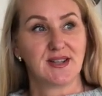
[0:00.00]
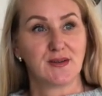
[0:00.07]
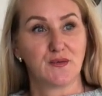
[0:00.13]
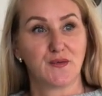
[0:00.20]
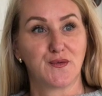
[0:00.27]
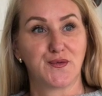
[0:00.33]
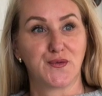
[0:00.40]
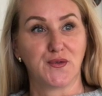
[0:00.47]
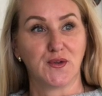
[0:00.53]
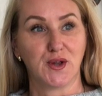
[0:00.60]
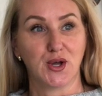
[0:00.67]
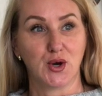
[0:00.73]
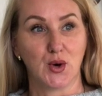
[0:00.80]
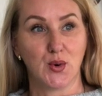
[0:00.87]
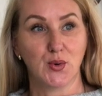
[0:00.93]

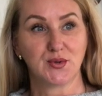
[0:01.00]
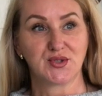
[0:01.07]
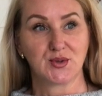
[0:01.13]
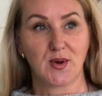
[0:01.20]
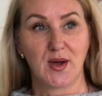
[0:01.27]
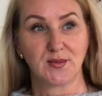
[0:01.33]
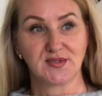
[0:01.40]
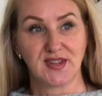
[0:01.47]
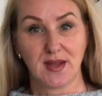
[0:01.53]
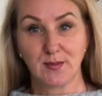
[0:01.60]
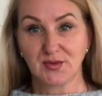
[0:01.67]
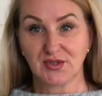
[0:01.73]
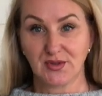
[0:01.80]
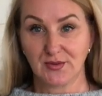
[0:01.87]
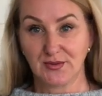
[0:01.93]
flow, so I was
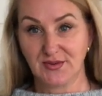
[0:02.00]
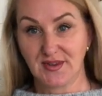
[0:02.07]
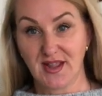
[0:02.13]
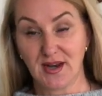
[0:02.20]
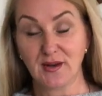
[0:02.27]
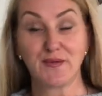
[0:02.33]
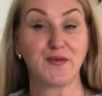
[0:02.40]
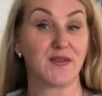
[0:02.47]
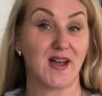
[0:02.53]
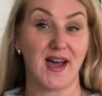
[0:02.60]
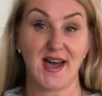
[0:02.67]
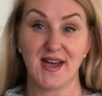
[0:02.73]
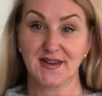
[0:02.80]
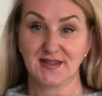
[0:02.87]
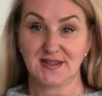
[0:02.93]
able to knit it
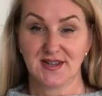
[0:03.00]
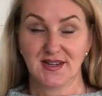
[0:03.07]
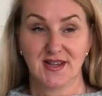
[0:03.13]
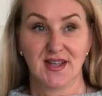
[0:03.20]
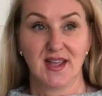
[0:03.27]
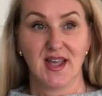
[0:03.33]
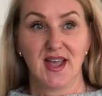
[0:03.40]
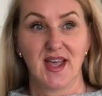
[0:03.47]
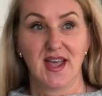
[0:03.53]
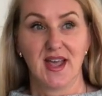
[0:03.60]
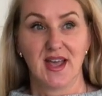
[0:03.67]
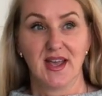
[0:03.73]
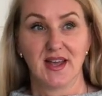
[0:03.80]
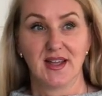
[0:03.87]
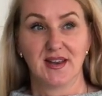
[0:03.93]
flat,
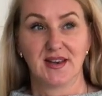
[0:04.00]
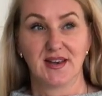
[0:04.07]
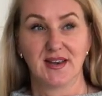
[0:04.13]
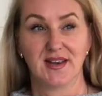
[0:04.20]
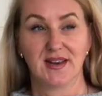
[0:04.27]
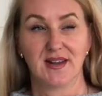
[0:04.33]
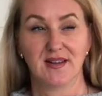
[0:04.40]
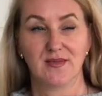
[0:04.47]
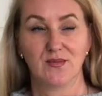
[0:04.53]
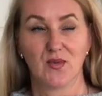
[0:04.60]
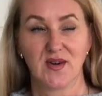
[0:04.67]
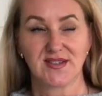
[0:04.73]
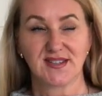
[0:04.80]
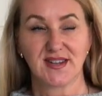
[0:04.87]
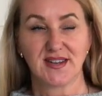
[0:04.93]
and it
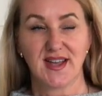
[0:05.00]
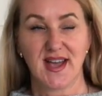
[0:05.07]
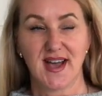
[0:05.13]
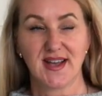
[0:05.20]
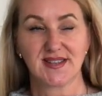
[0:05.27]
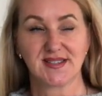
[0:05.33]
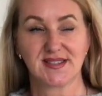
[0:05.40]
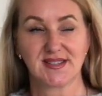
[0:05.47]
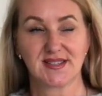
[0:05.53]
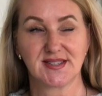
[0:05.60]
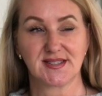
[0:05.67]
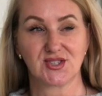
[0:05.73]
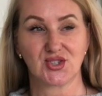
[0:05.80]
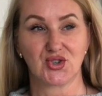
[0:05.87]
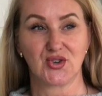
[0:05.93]
wasn't
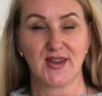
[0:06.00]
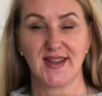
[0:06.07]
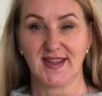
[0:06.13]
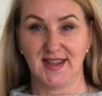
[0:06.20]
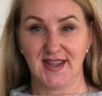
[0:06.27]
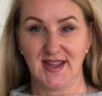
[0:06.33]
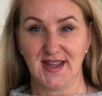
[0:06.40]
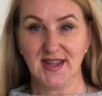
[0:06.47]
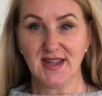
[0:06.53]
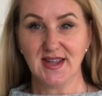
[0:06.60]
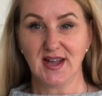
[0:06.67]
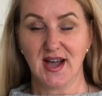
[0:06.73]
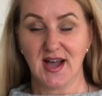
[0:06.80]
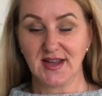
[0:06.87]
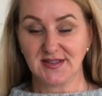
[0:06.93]
as tricky.
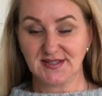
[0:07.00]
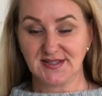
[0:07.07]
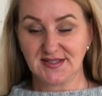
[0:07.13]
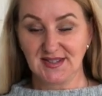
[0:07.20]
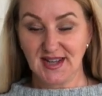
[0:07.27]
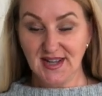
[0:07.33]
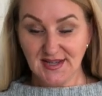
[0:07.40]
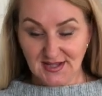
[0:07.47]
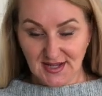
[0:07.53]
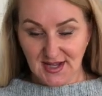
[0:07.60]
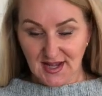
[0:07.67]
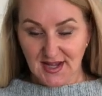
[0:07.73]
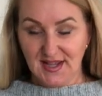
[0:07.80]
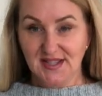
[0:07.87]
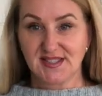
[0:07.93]
I did
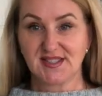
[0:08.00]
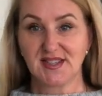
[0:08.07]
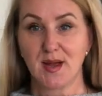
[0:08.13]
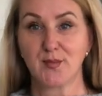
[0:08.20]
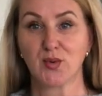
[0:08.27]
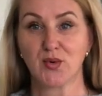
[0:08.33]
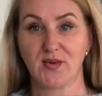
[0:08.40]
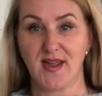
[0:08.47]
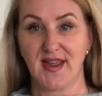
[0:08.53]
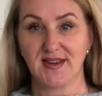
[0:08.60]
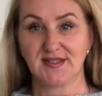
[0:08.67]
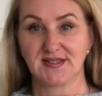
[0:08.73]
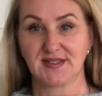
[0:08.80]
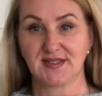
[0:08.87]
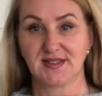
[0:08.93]

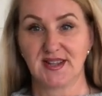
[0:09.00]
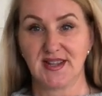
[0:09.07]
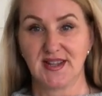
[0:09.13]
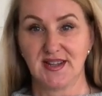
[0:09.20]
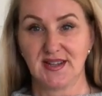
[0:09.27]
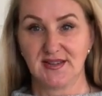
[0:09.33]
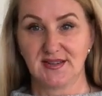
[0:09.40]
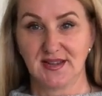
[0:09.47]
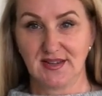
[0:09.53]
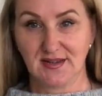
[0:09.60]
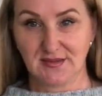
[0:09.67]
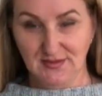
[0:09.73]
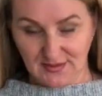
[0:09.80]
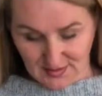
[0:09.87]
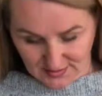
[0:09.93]
separate
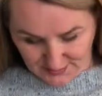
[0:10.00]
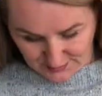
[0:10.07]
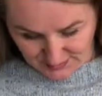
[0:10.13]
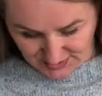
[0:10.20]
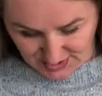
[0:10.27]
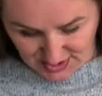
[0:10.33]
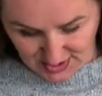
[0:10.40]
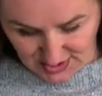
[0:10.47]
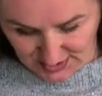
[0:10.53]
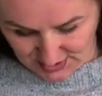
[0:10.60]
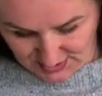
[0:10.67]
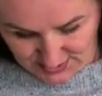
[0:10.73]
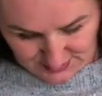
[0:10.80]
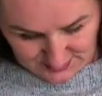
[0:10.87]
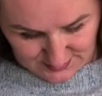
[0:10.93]
the
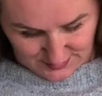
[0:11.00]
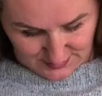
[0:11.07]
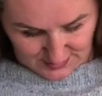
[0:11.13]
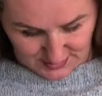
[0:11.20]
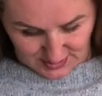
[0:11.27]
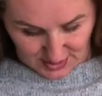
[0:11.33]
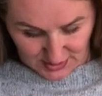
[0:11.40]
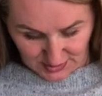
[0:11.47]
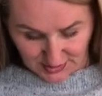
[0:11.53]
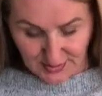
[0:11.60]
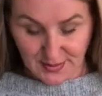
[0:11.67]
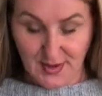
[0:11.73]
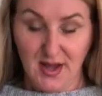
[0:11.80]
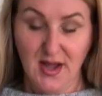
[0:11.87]
teal color